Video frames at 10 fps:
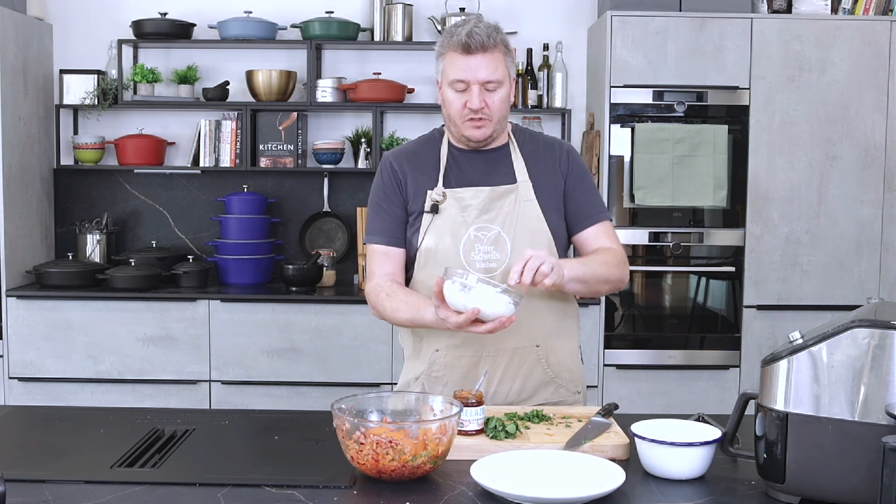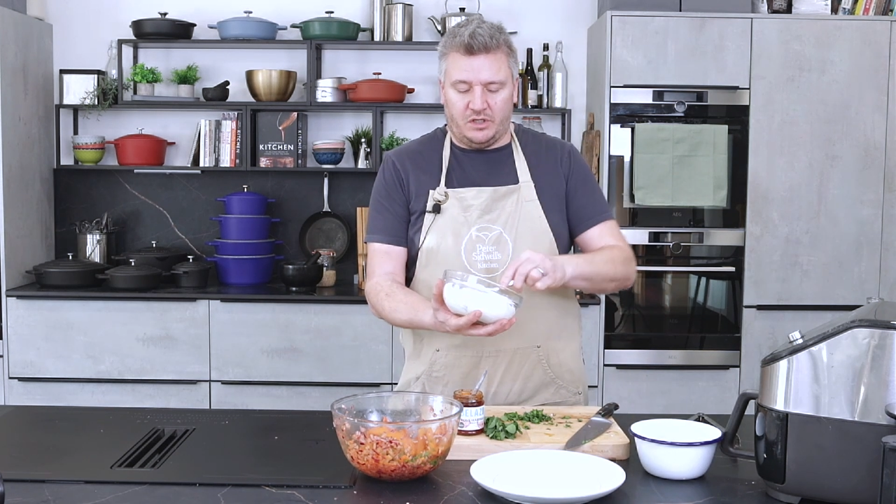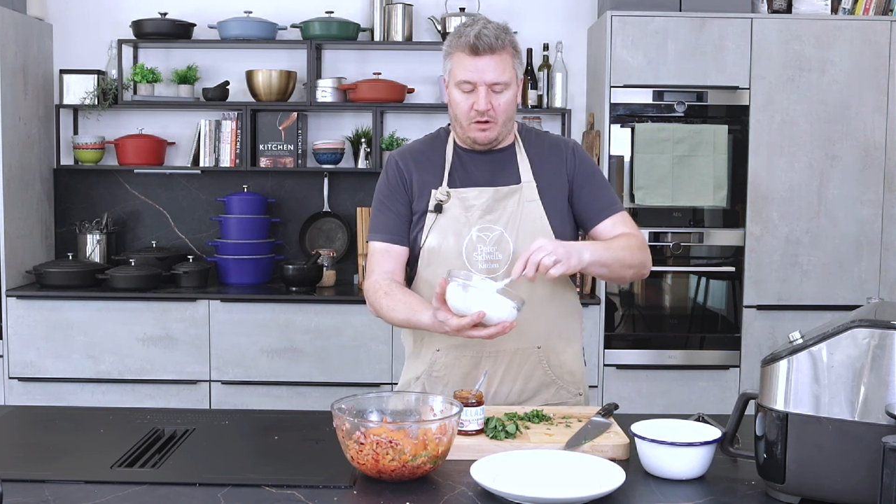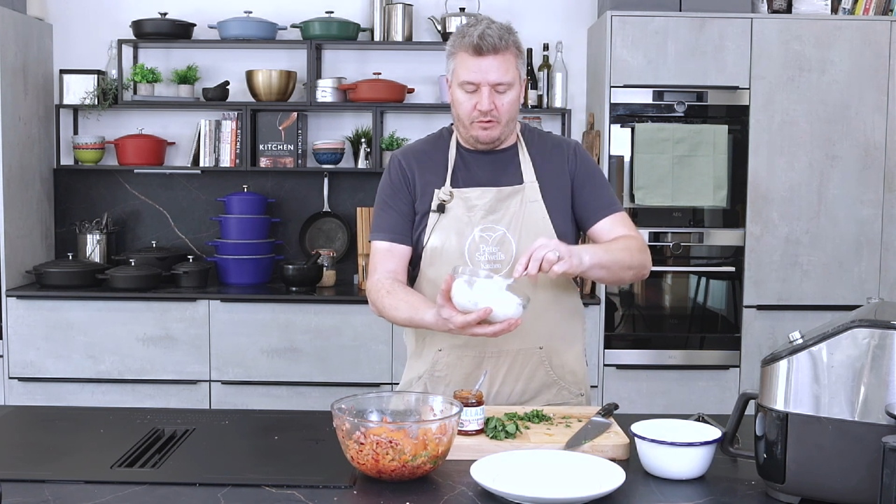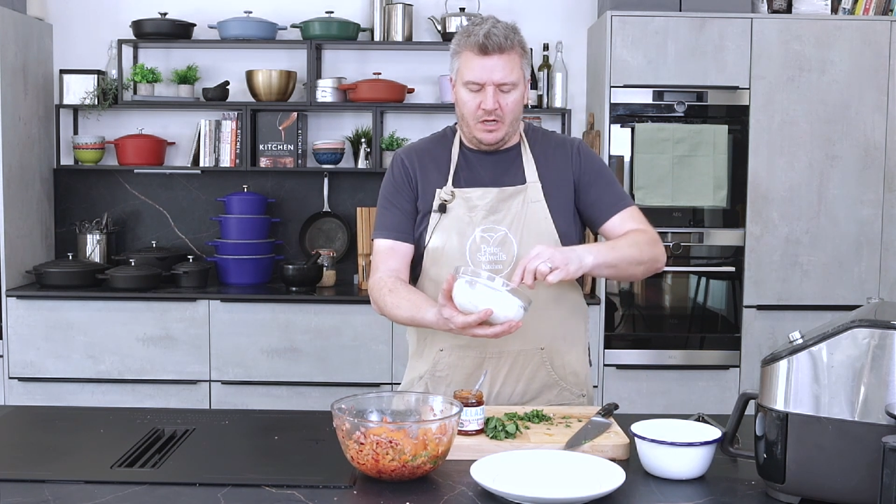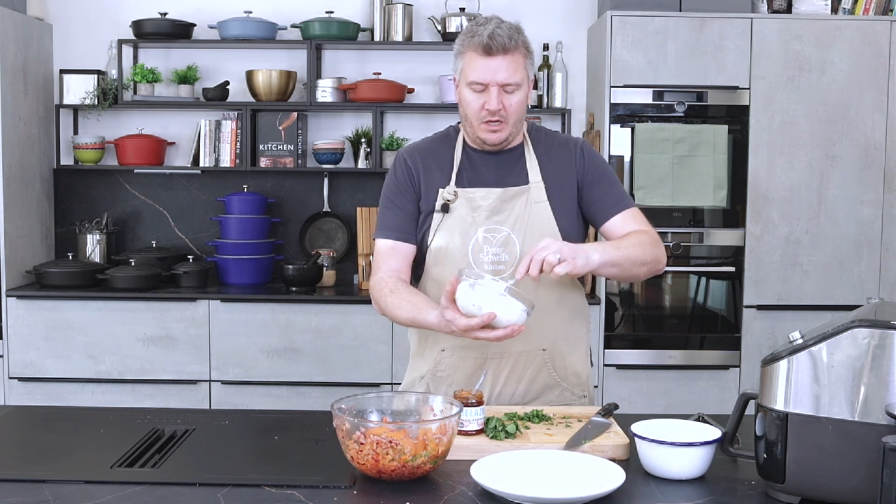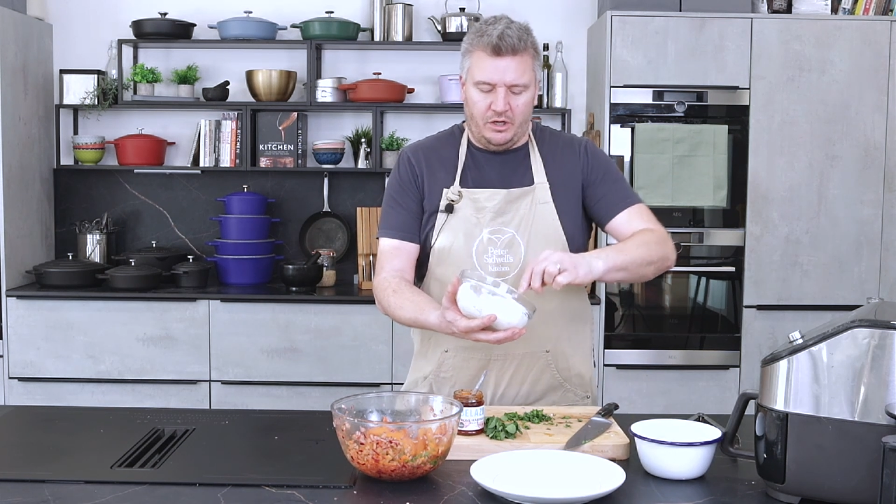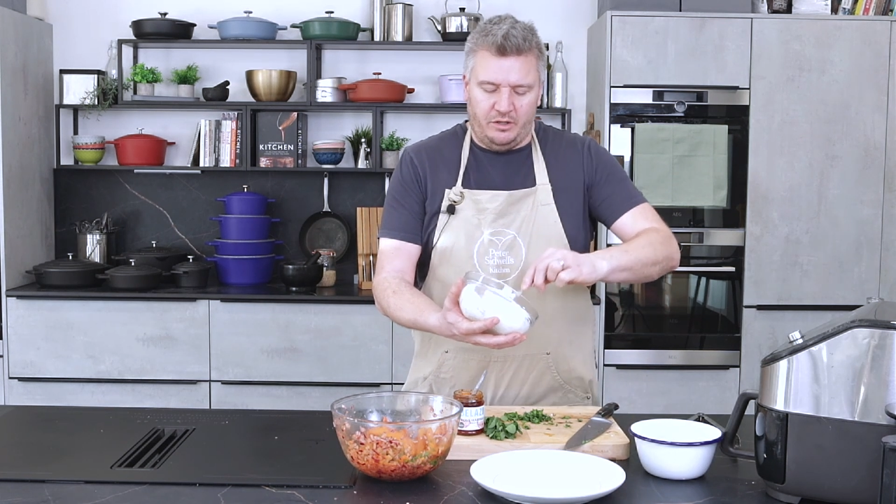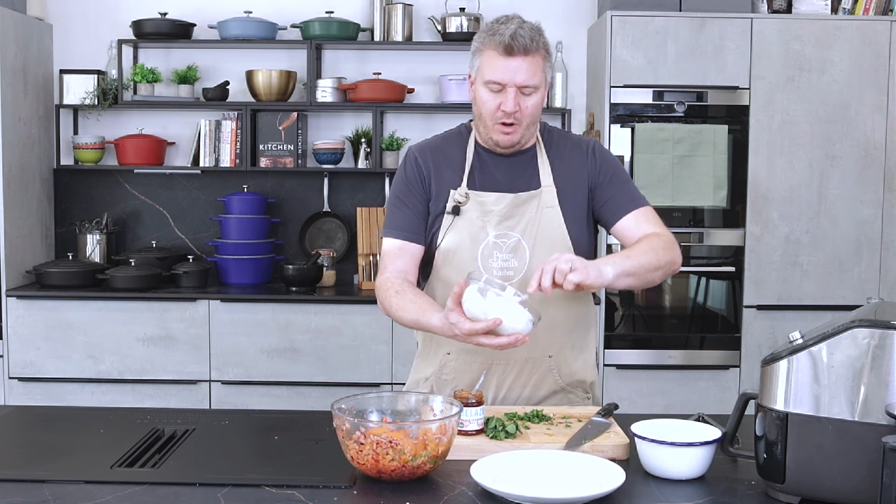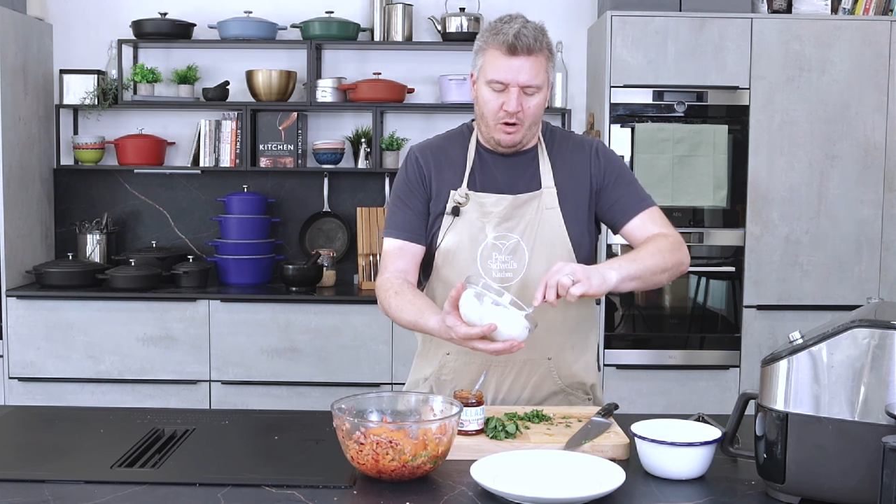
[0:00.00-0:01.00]
So
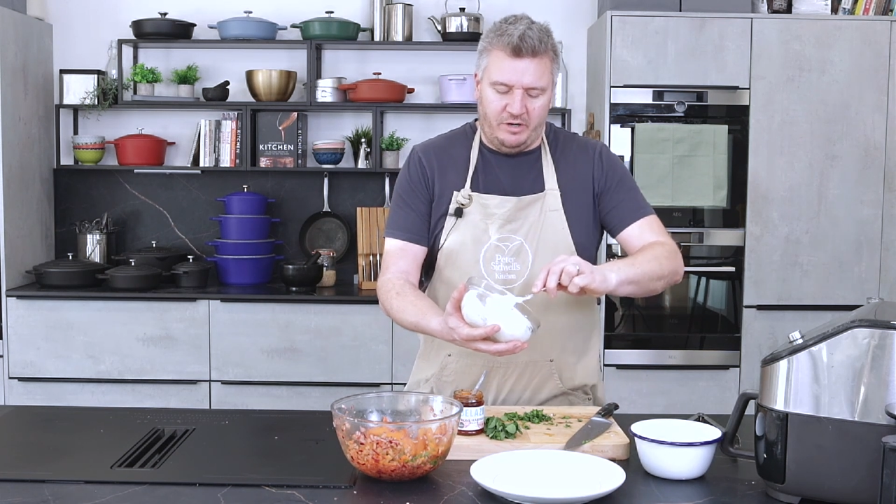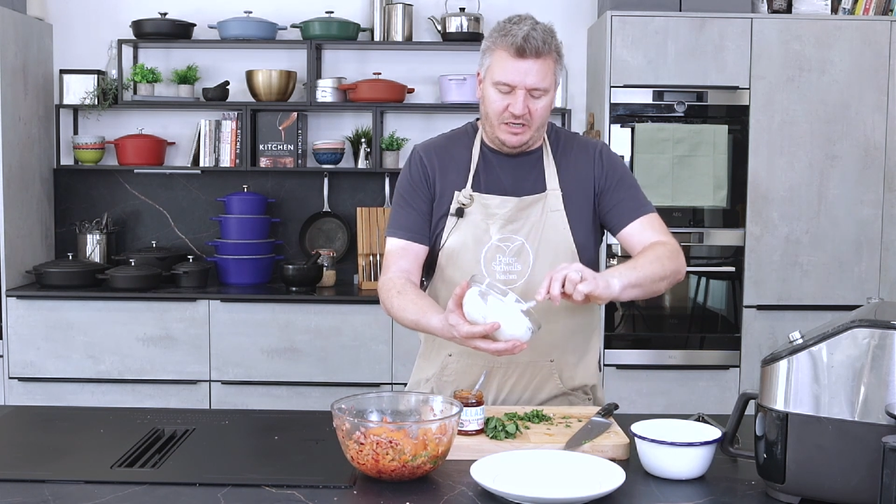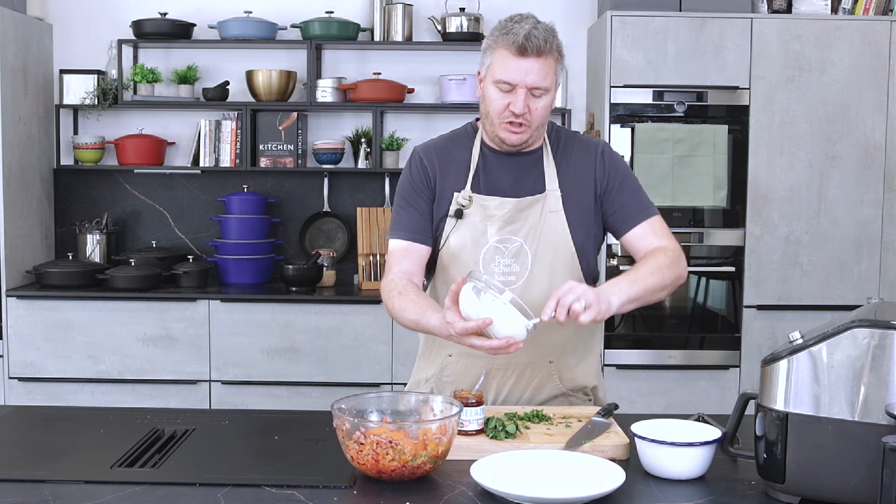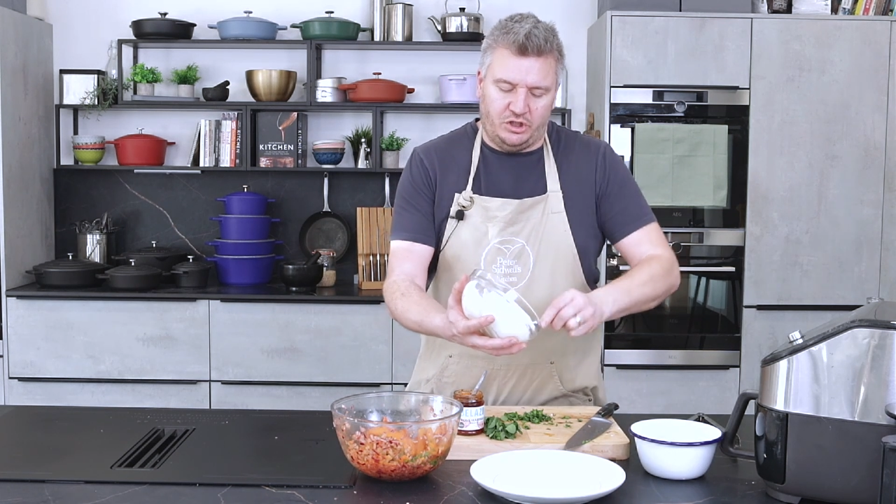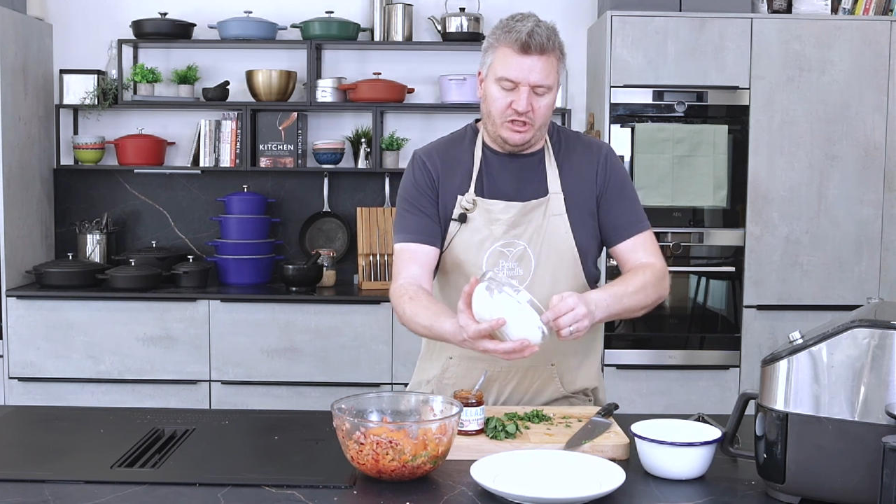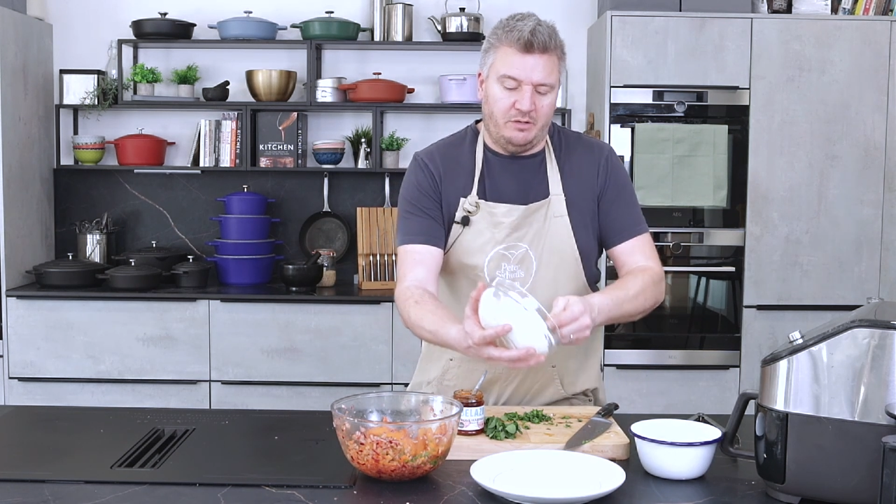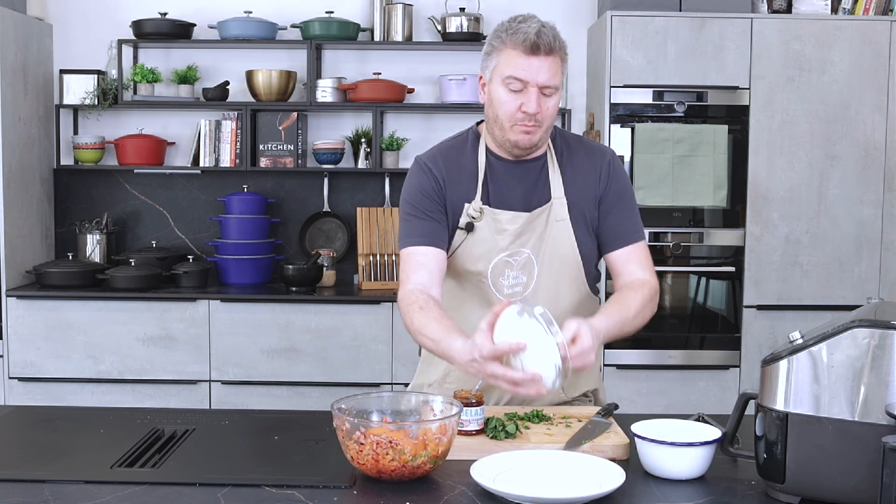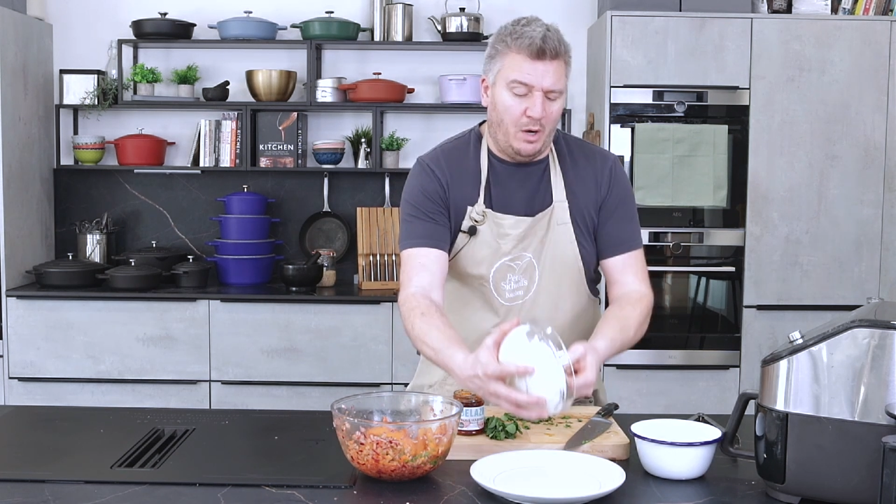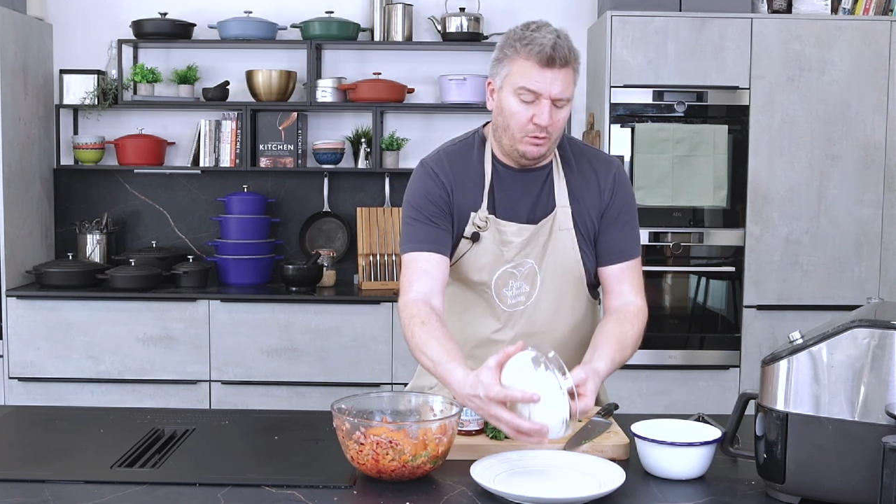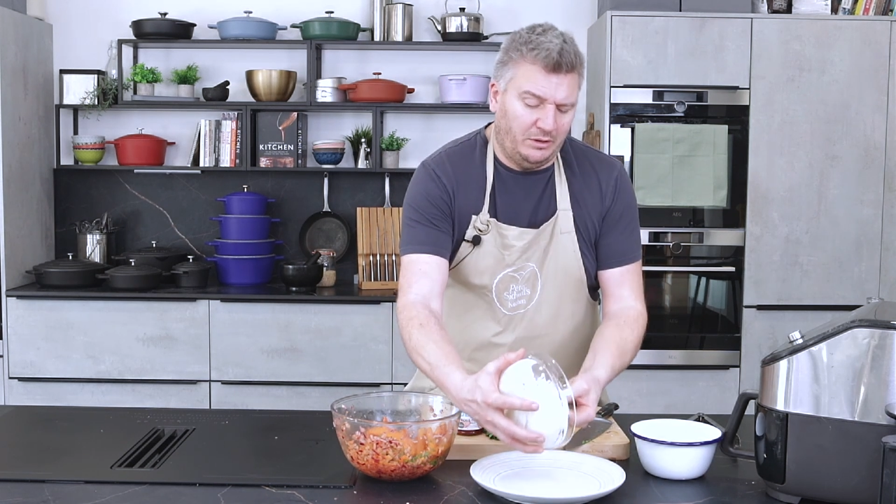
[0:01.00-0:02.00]
at the moment it's just in a
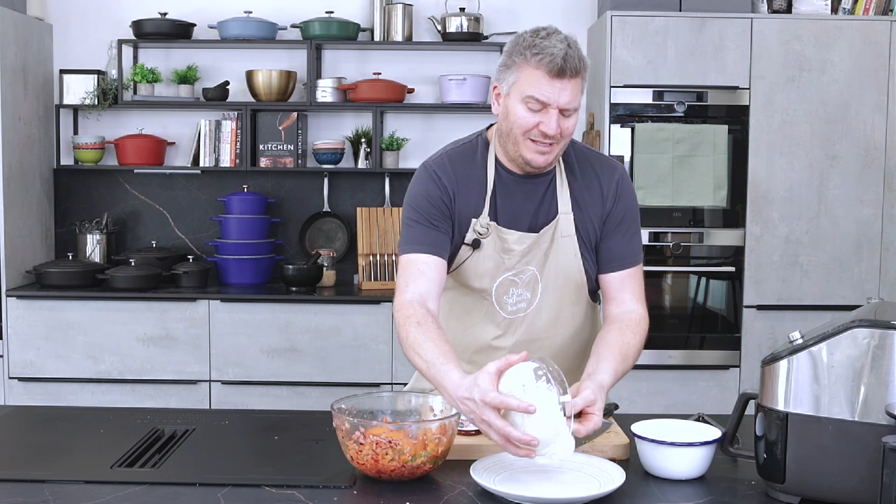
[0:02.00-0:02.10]
bowl and there's